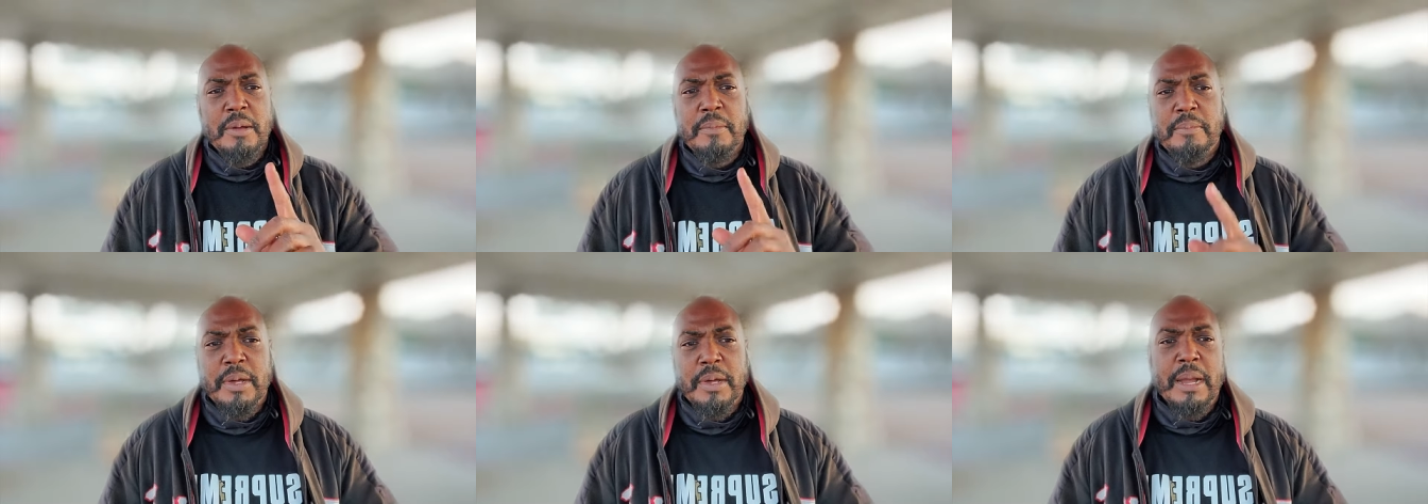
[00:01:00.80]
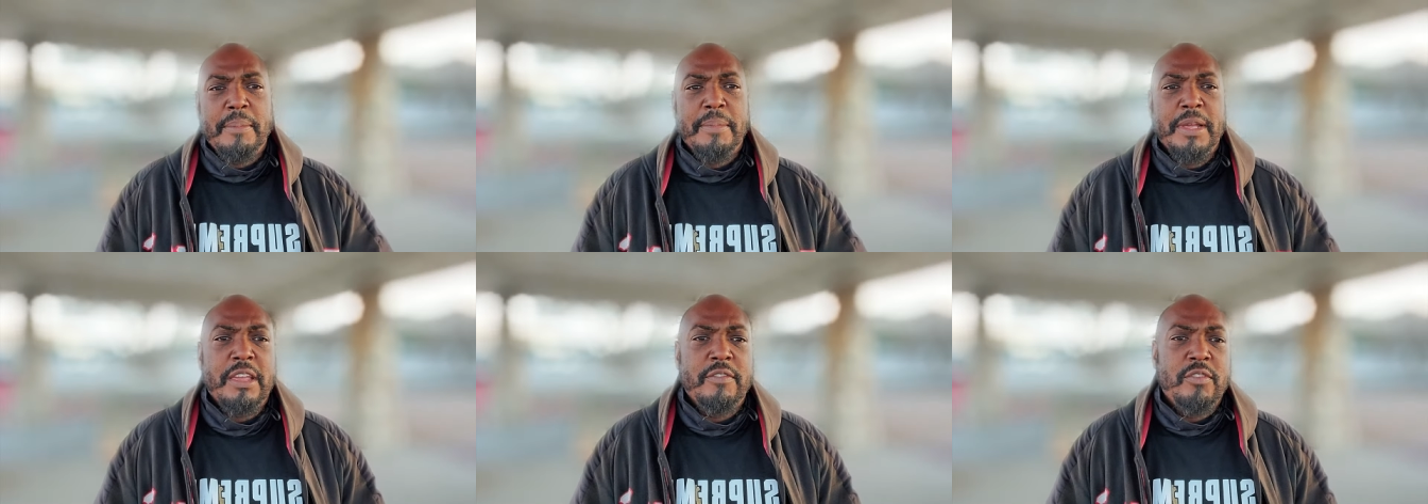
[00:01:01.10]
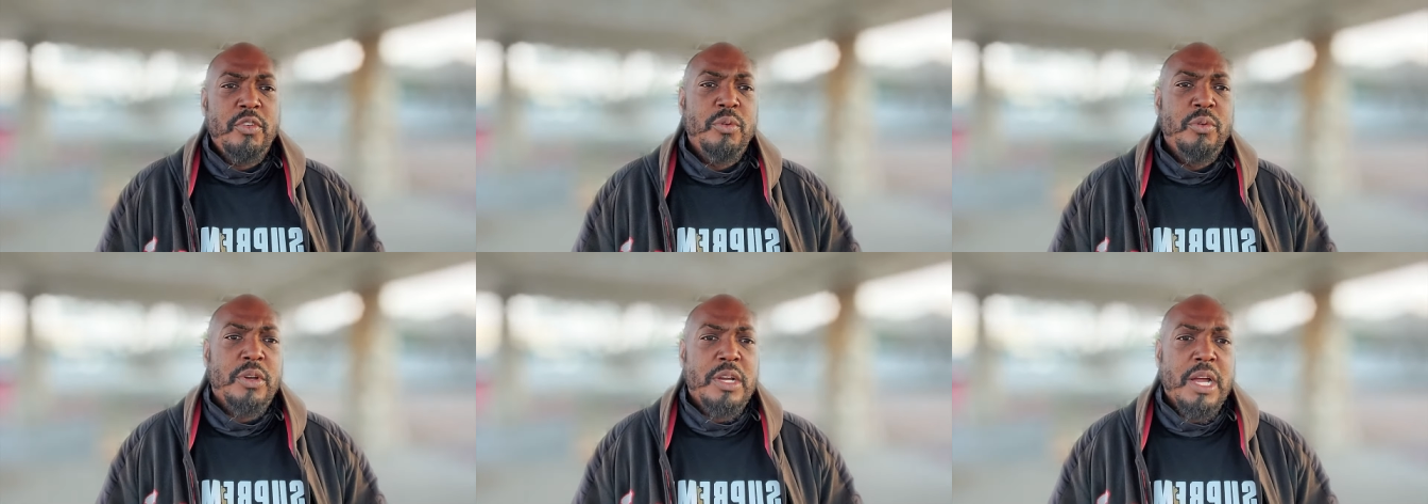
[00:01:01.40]
But I'm going to give
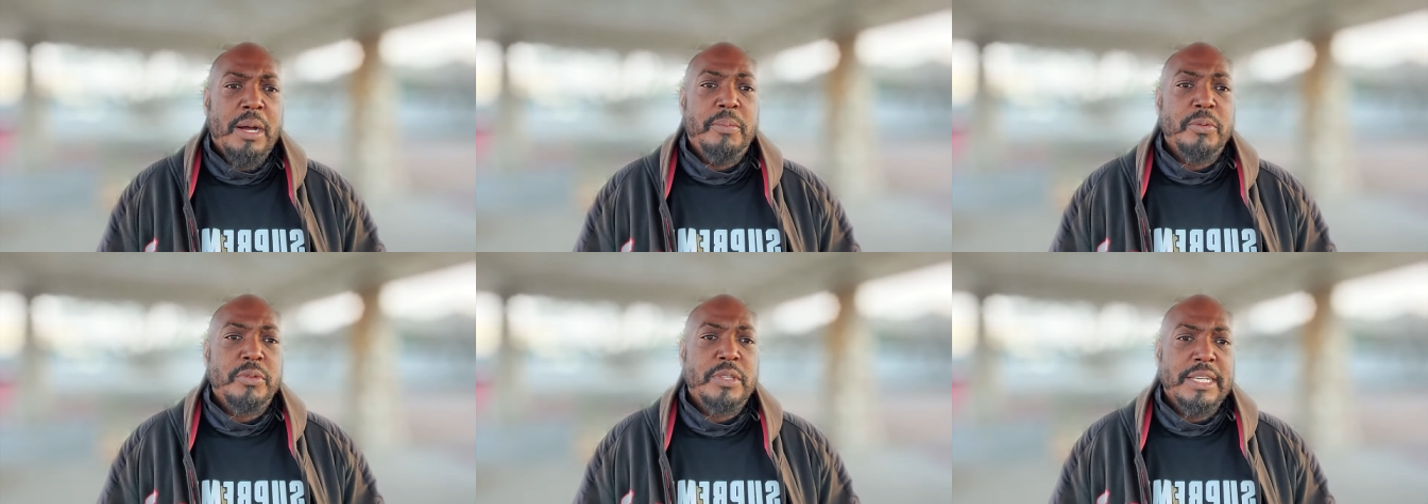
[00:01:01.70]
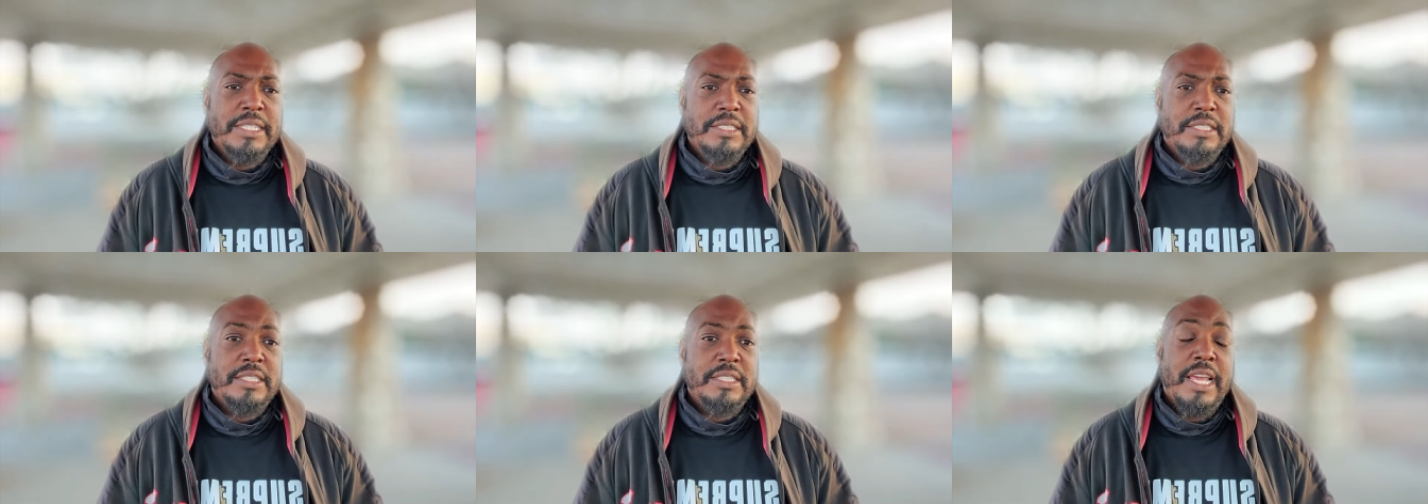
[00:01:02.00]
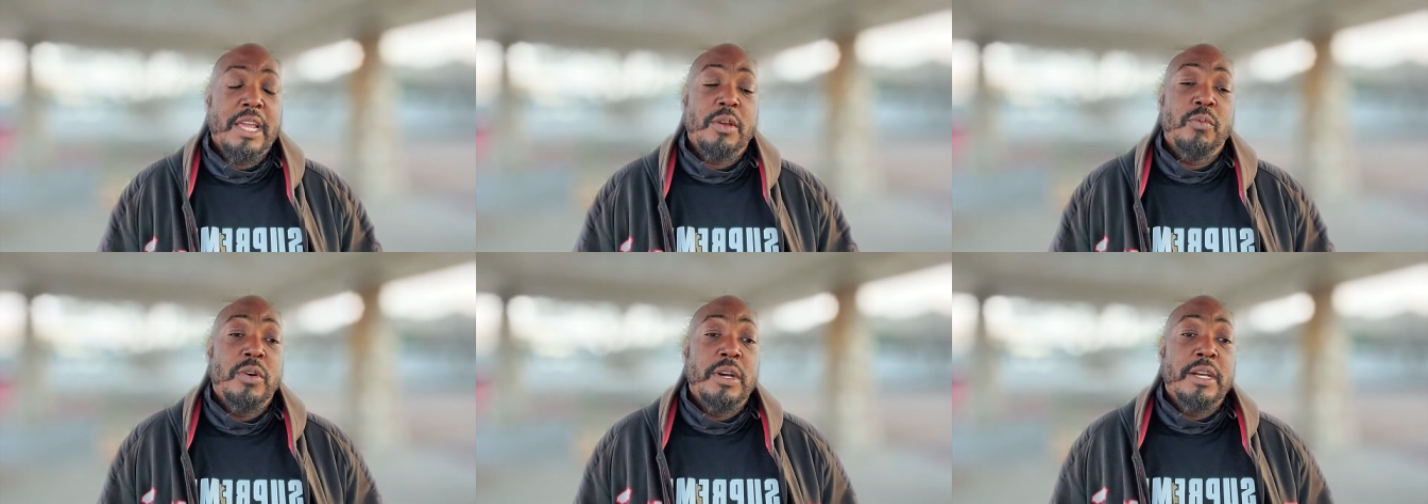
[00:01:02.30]
you a couple things today.
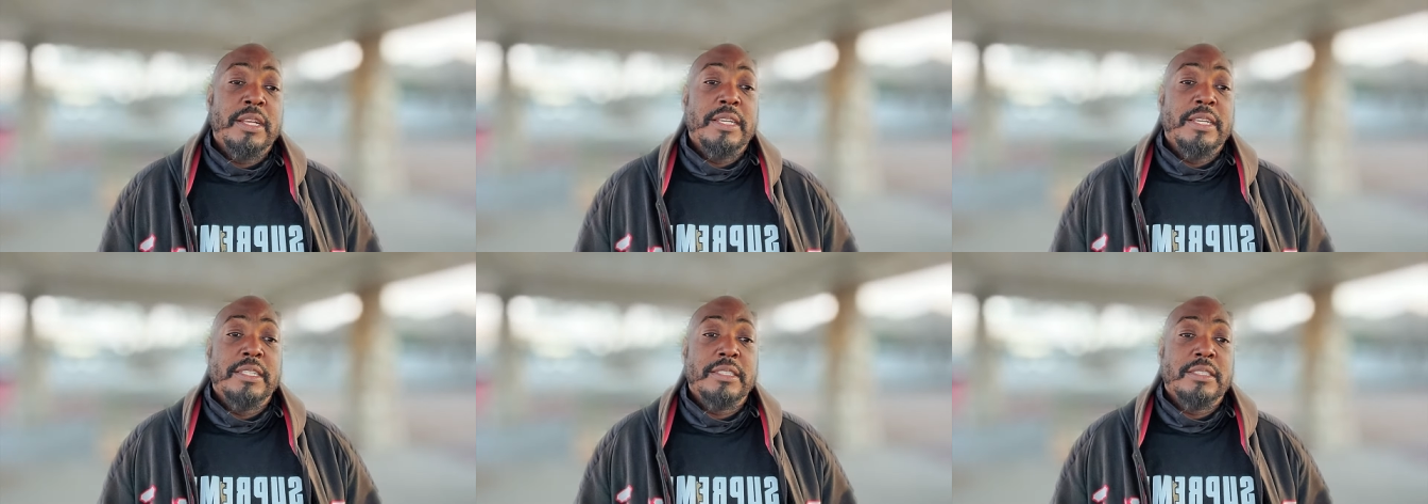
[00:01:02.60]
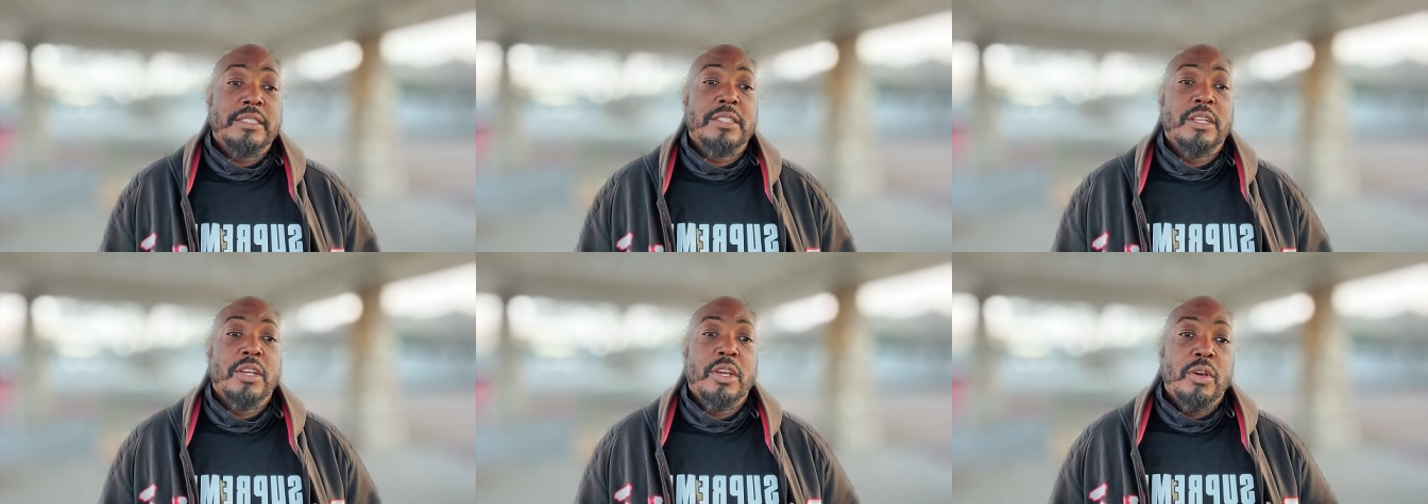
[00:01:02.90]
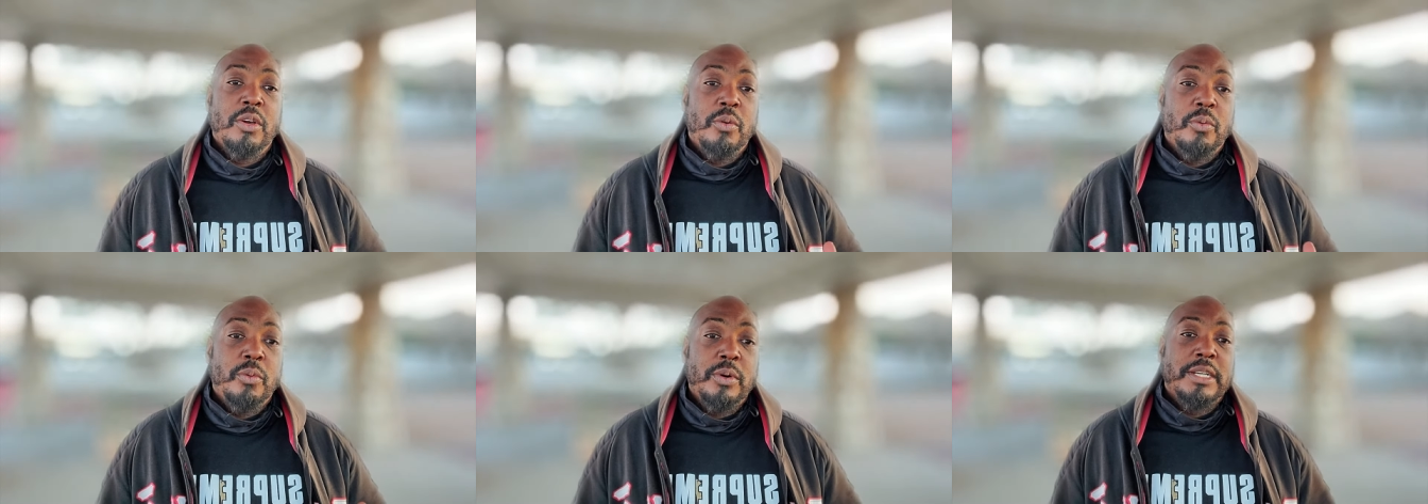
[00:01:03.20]
One is,
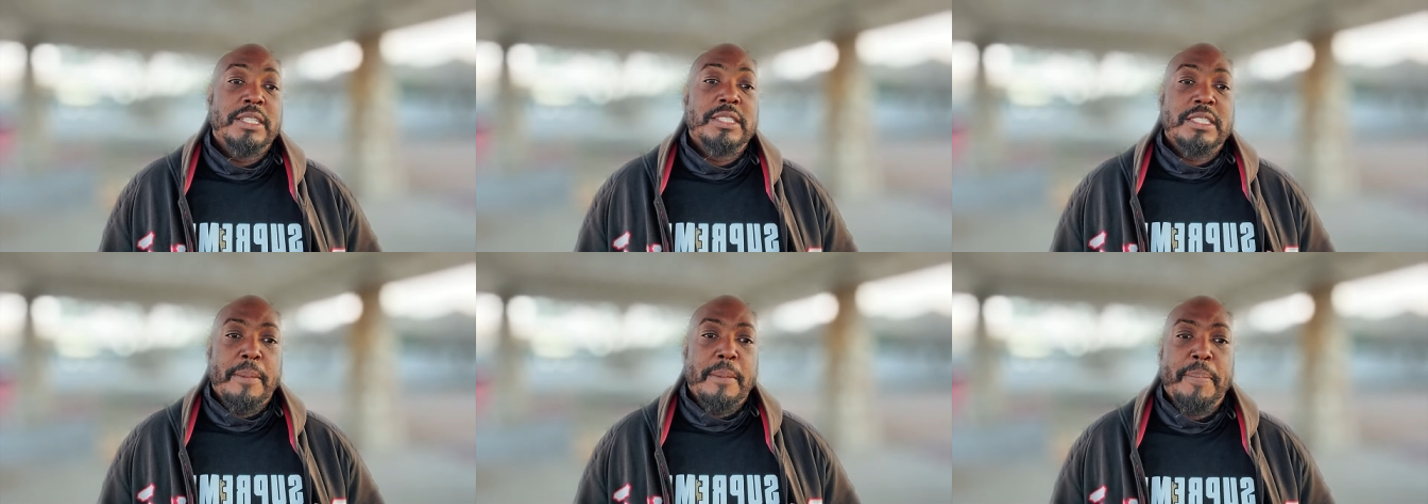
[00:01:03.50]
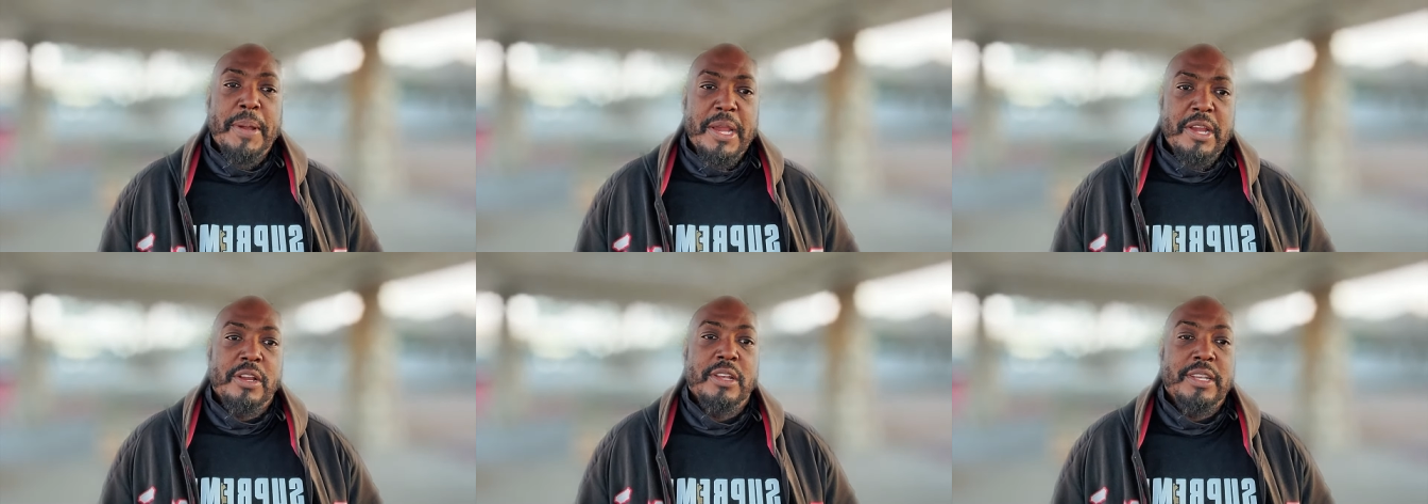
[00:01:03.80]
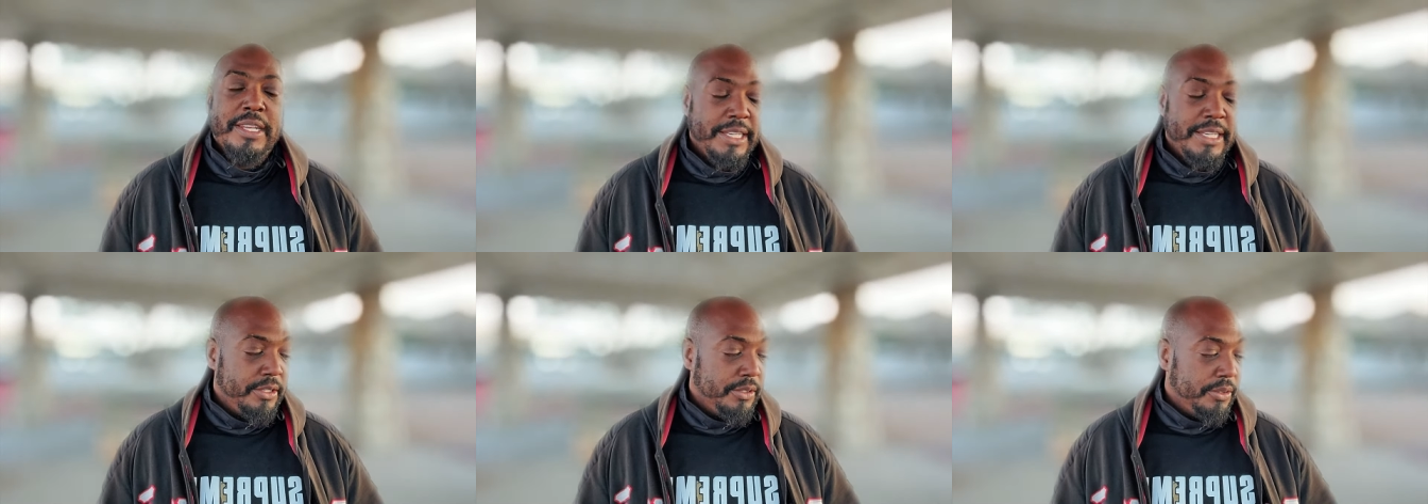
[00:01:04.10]
what is a
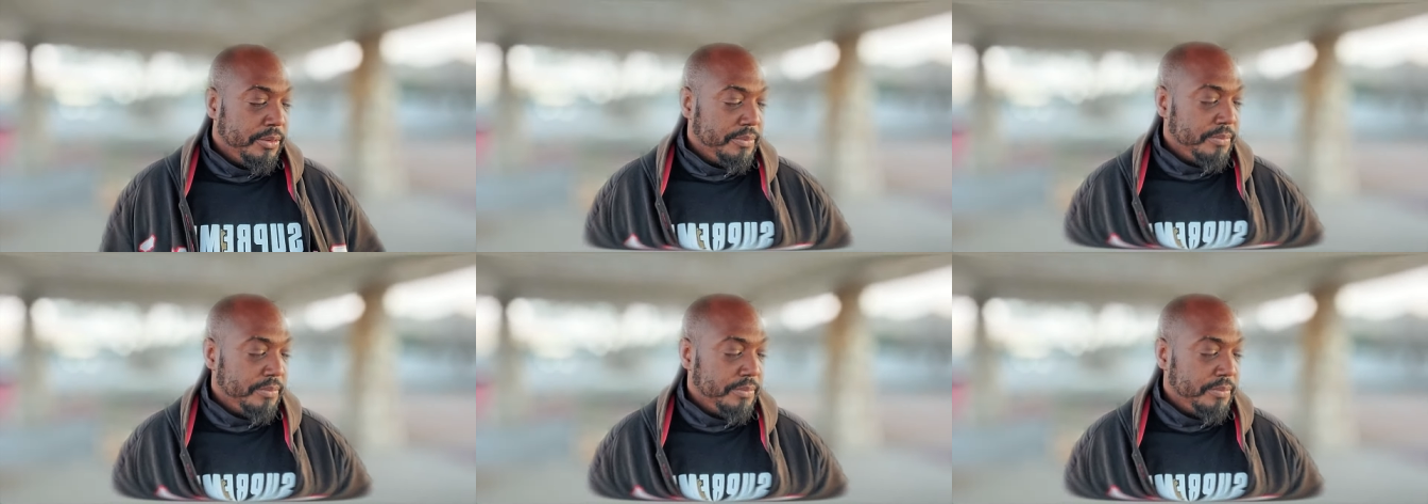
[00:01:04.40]
paralegal?